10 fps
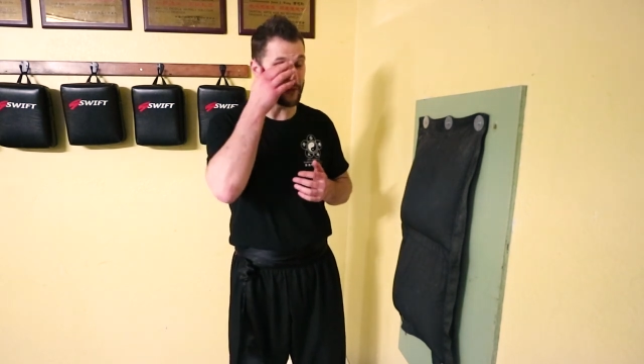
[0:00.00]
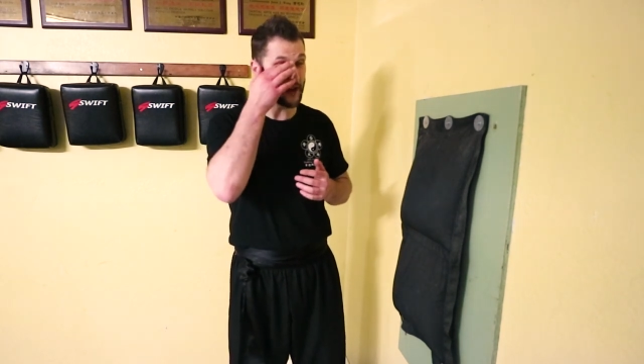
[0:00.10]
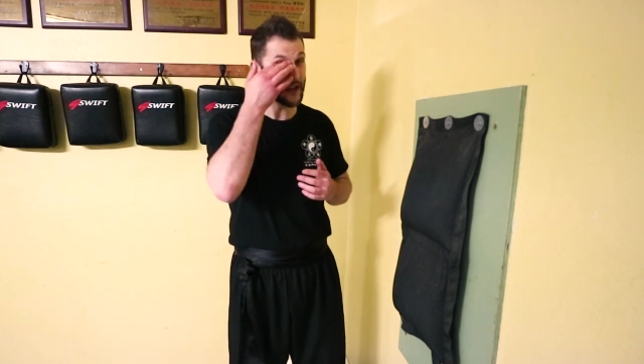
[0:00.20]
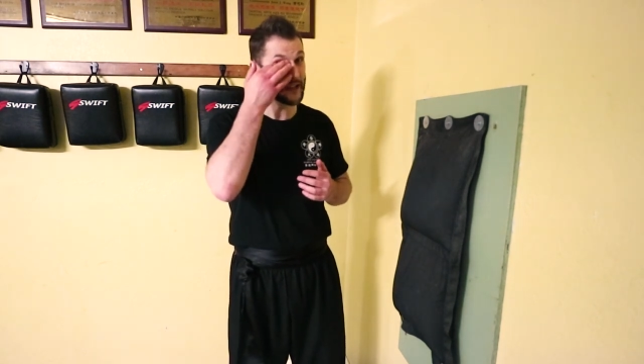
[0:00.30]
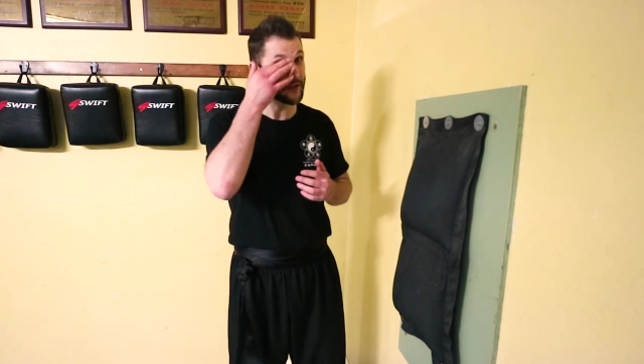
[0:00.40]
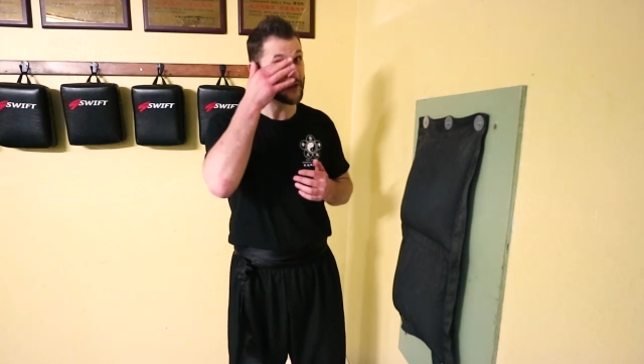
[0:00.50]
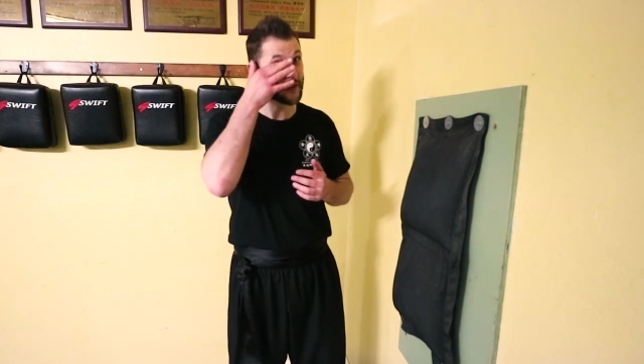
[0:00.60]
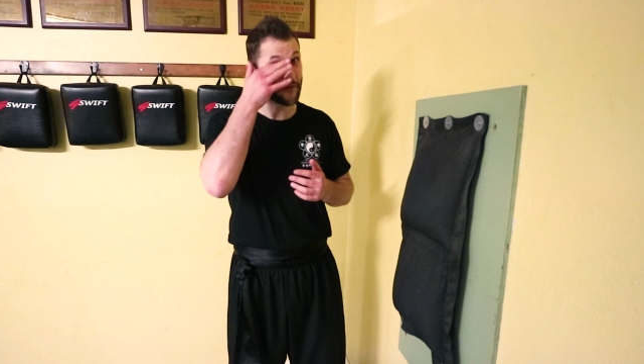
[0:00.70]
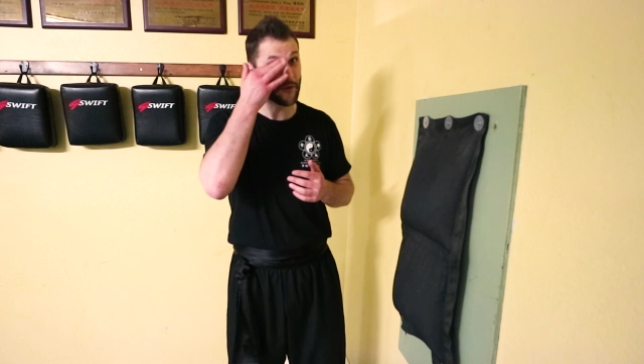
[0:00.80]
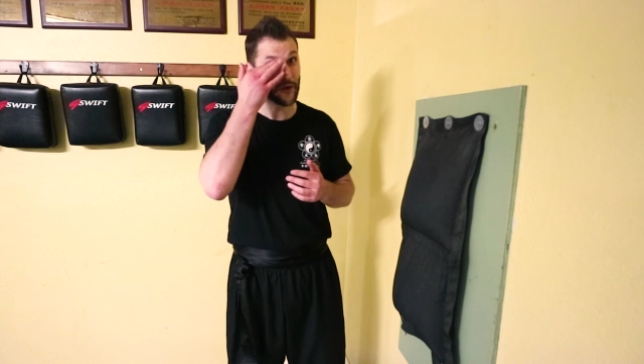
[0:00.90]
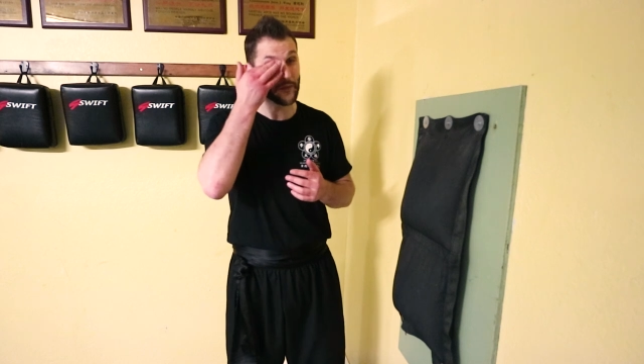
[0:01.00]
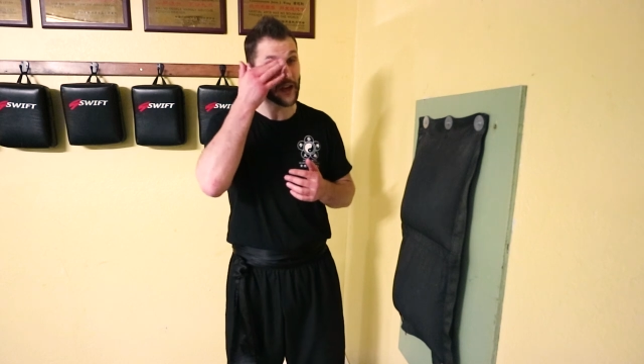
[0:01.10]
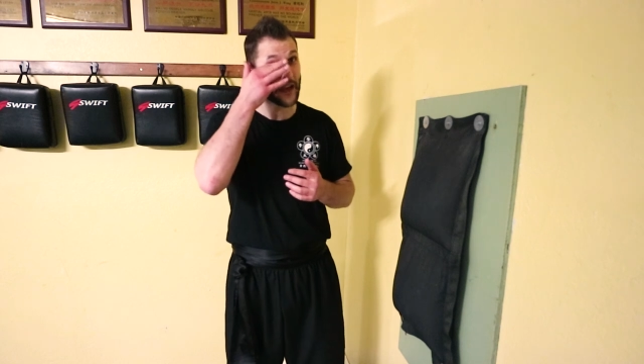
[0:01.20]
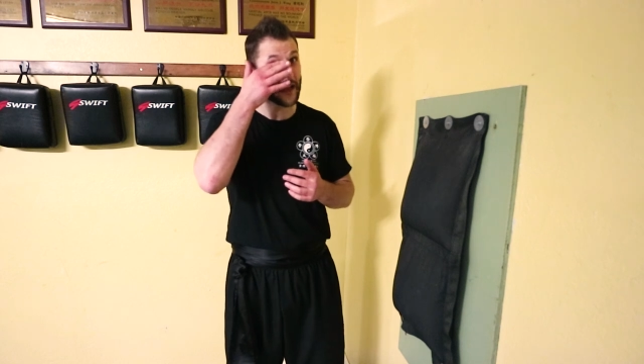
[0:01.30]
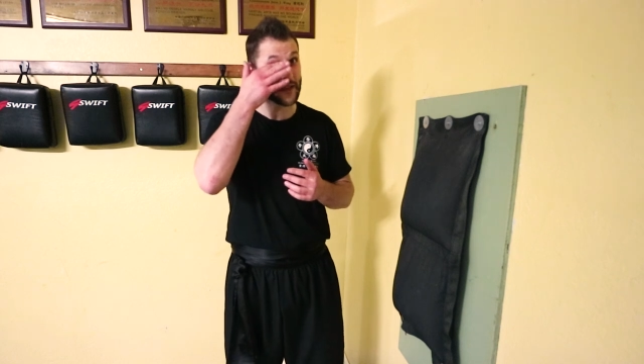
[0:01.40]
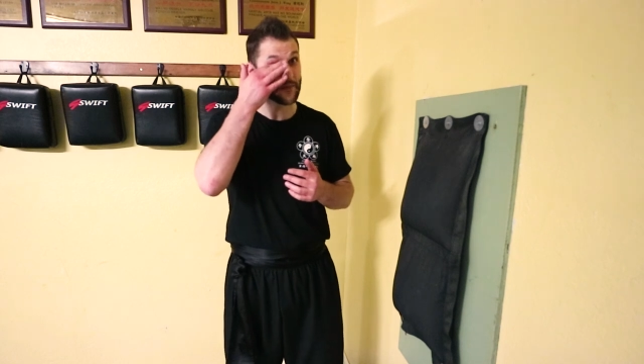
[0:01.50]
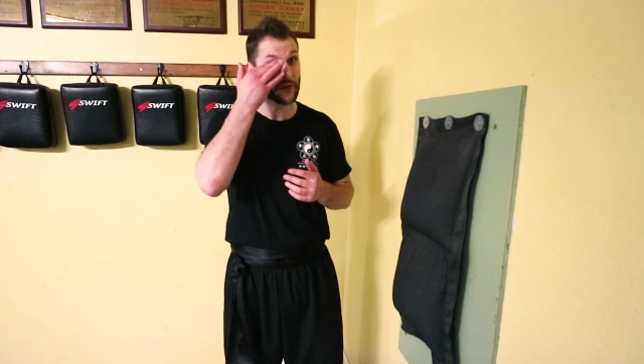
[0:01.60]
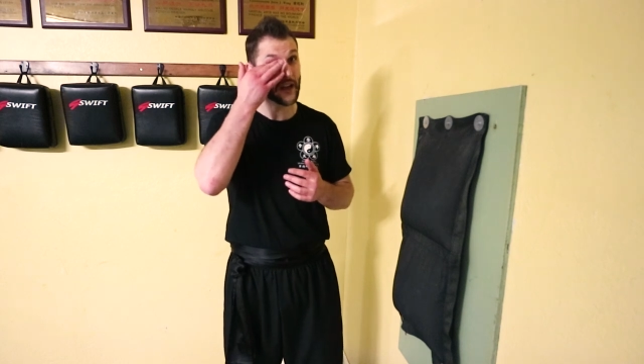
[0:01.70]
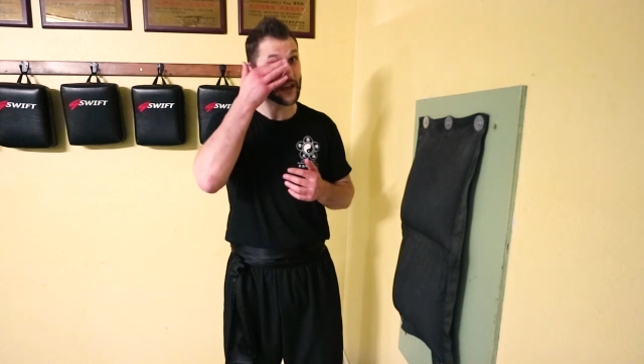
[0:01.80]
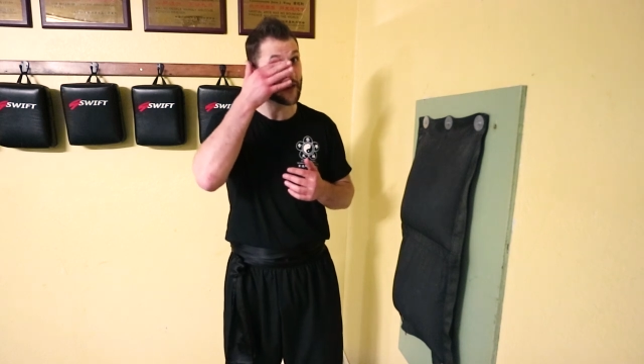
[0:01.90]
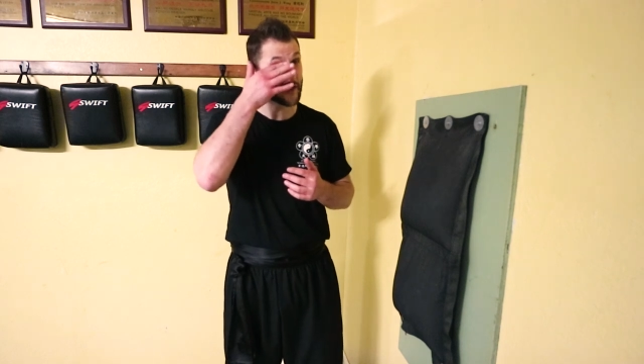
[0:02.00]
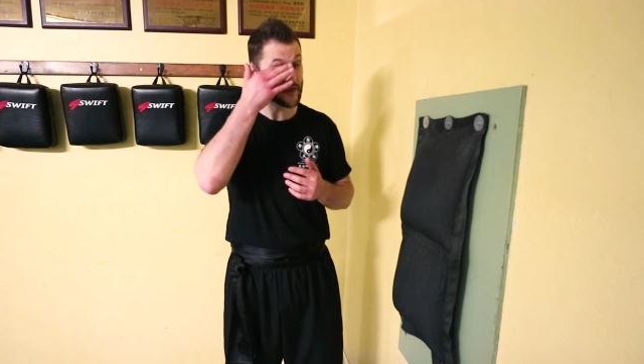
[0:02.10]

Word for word: We're not here to deform our hands. We're not here to